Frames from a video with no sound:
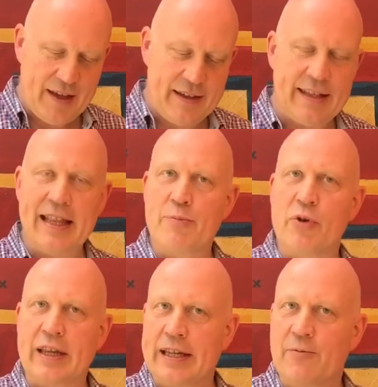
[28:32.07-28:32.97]
And then they
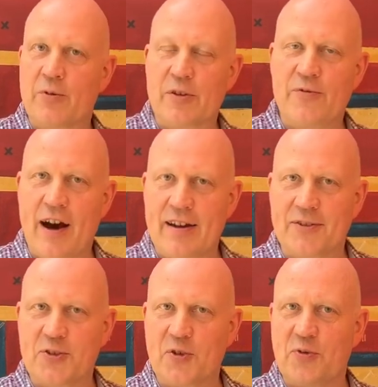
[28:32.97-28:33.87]
bring it in for the
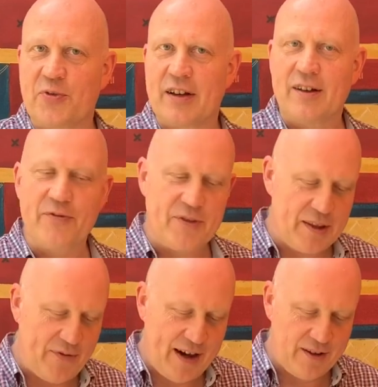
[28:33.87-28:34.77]
final sort of,
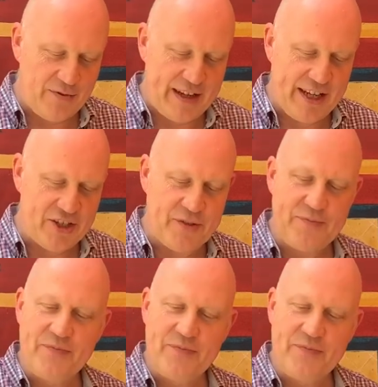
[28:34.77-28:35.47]
the final finish.